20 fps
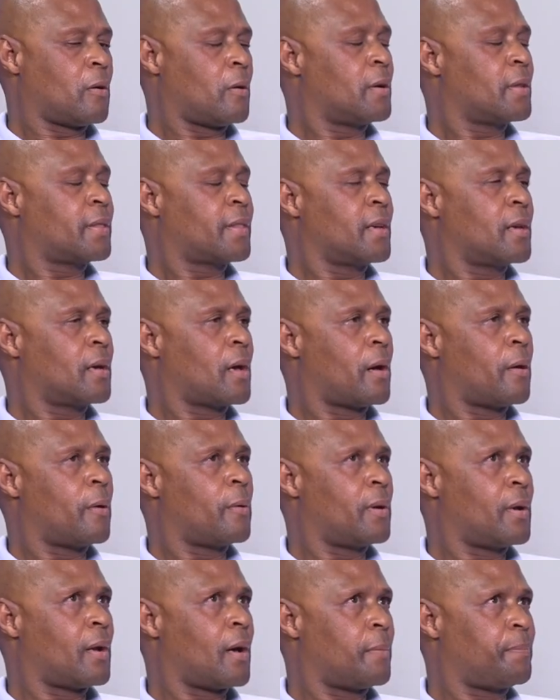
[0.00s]
only thing I
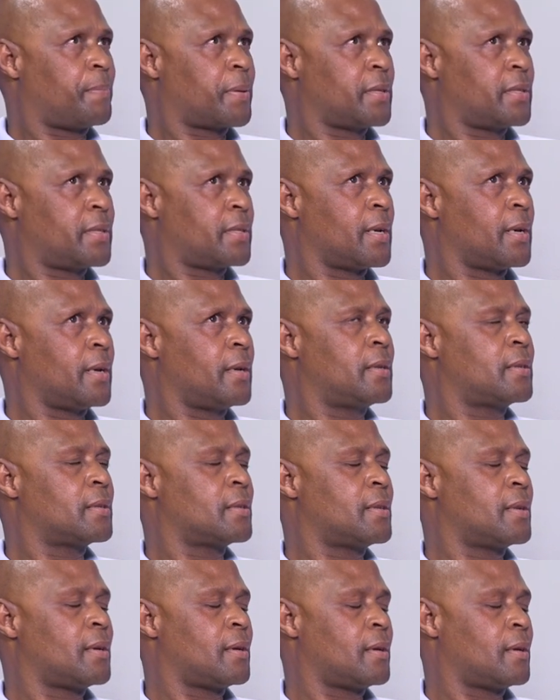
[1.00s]
will appreciate
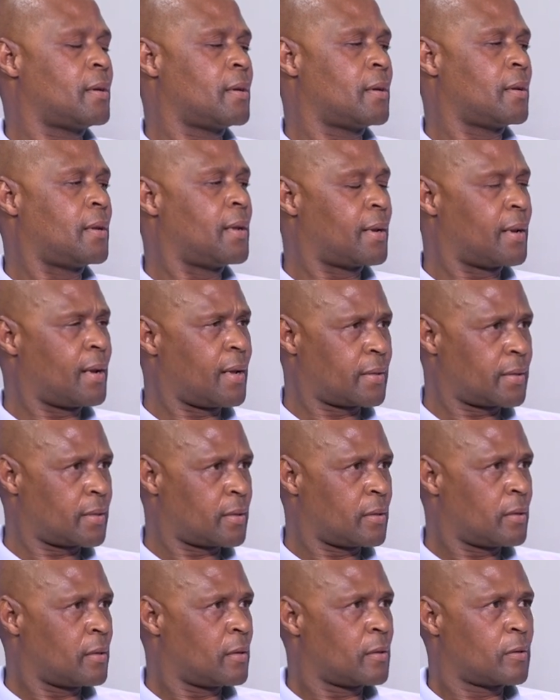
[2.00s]
the
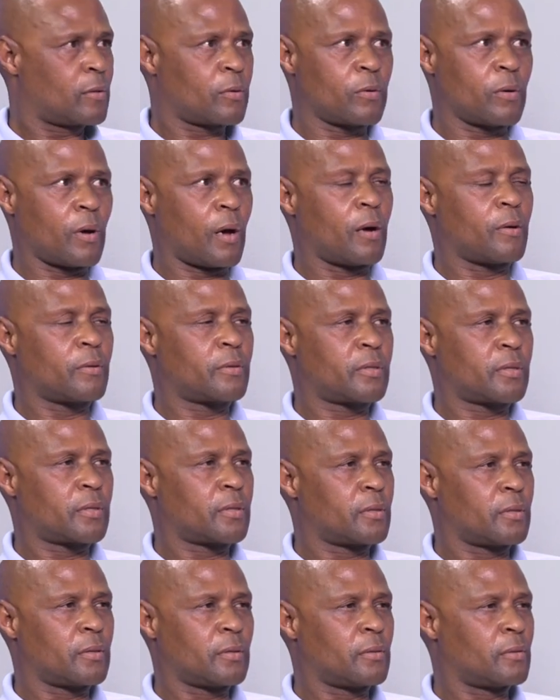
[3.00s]
learners throughout
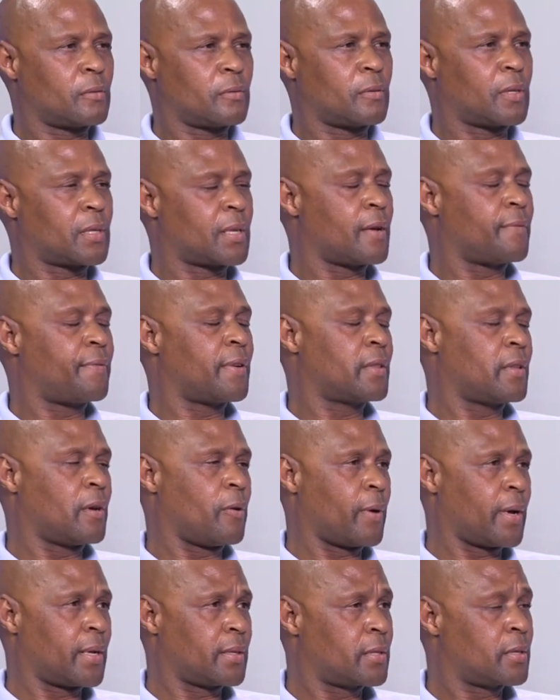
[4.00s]
whatever they
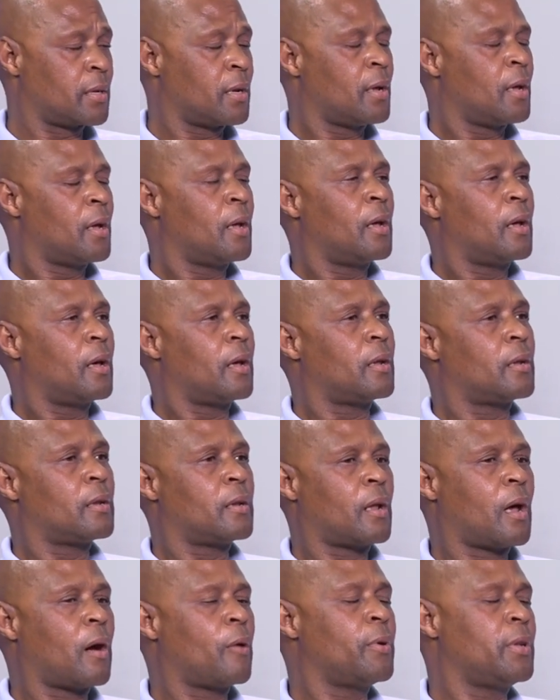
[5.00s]
went, and
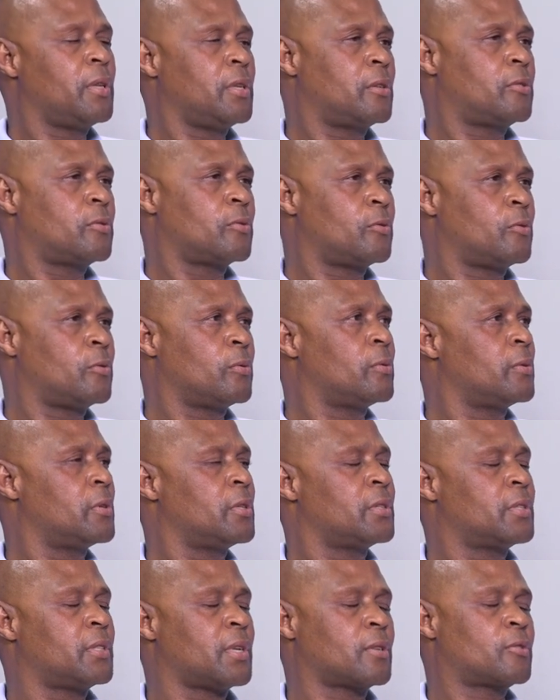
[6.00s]
now we need to do
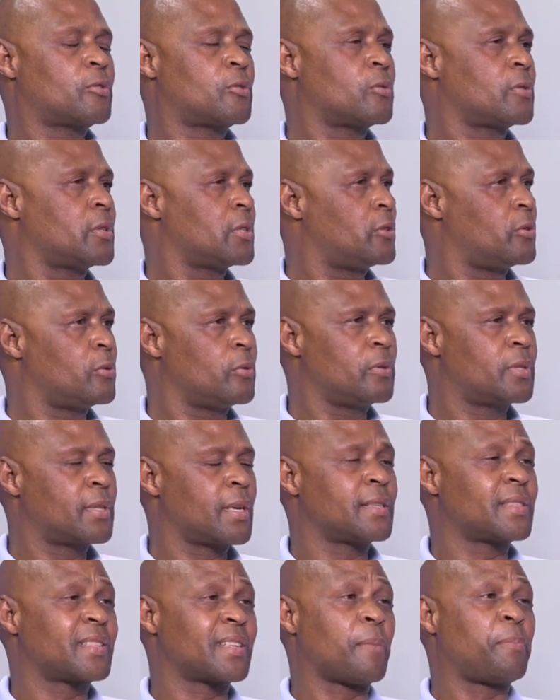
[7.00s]
is just to reduce
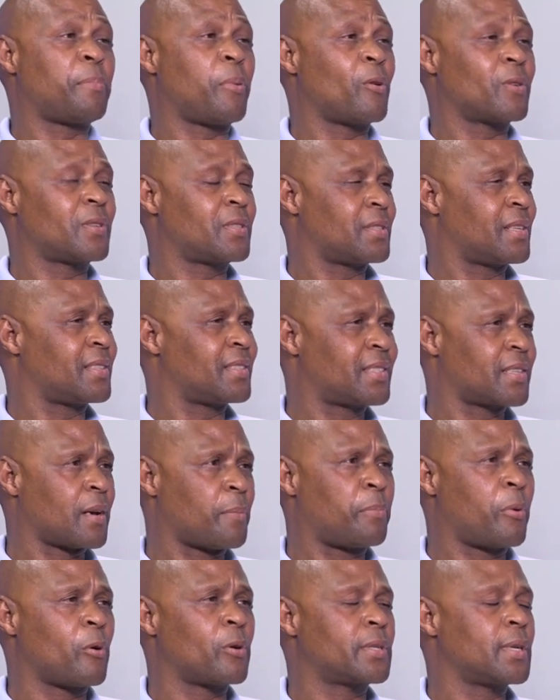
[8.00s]
and support and
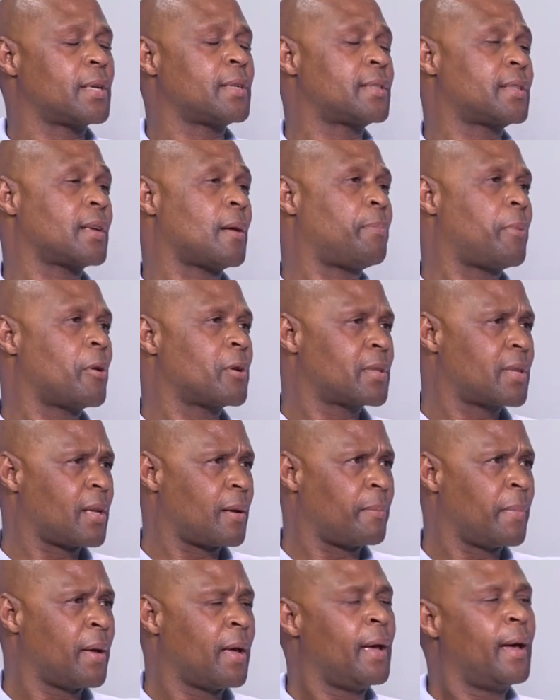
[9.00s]
support and support
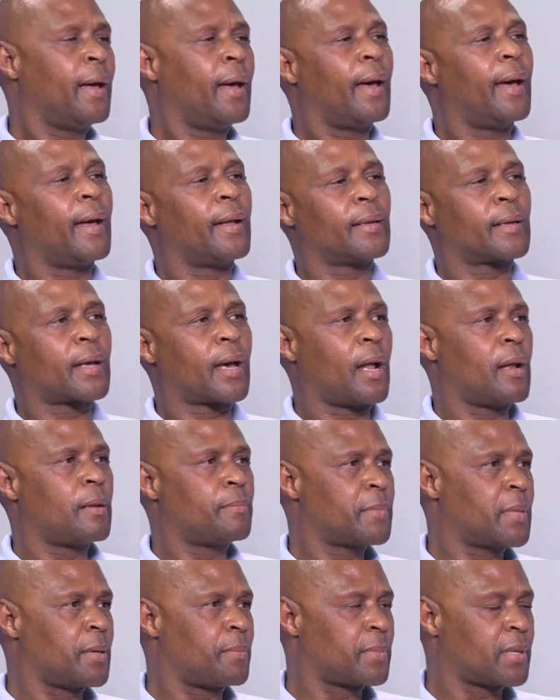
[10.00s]
them and
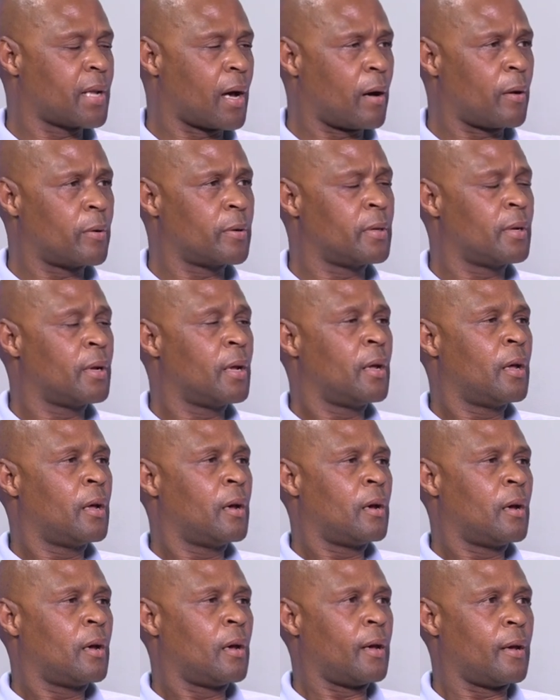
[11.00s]
calm them down.
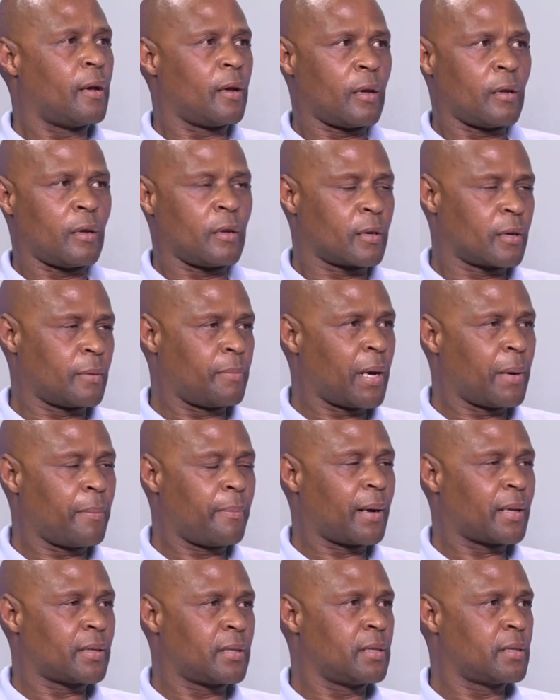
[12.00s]

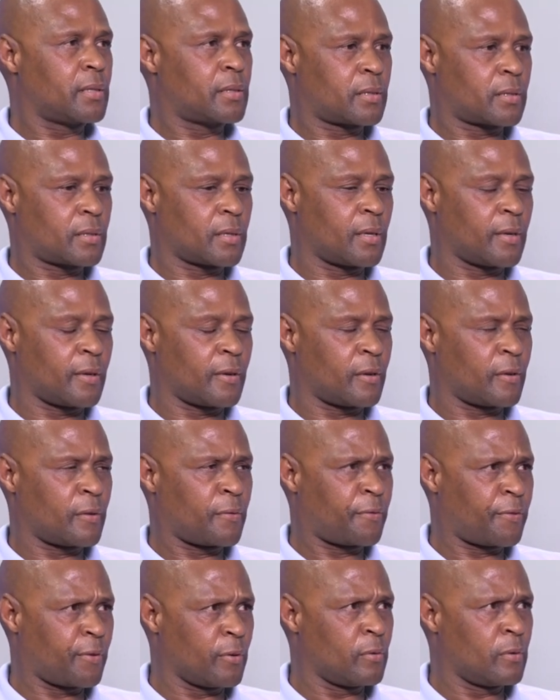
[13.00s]
Remember, this
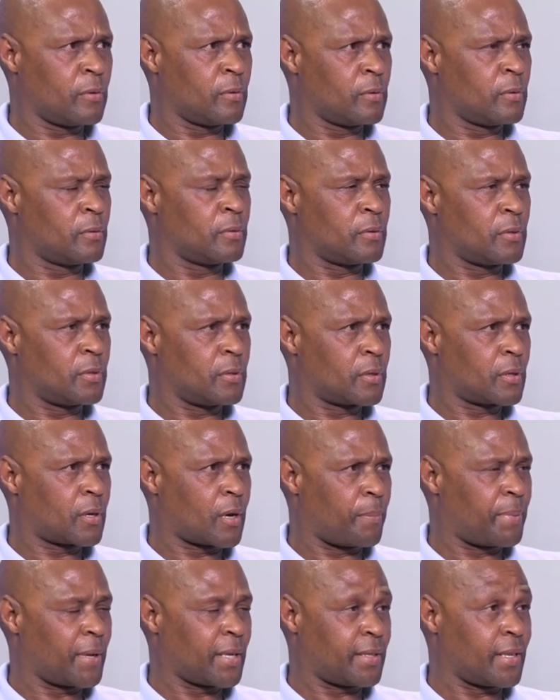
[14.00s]
few
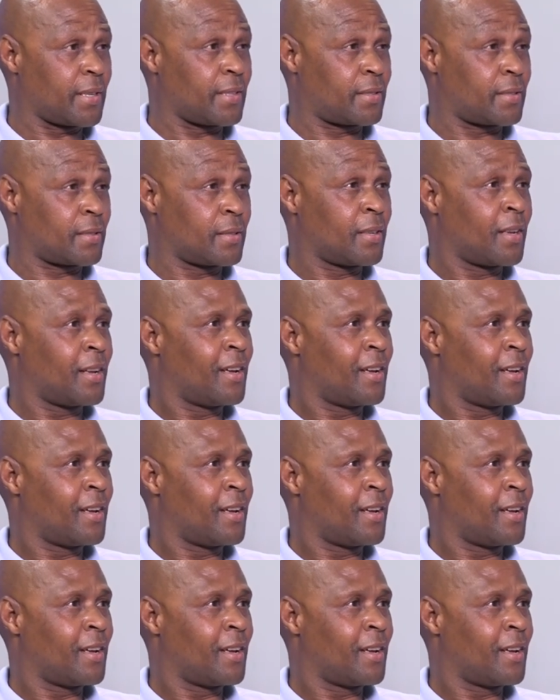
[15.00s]
couple of days,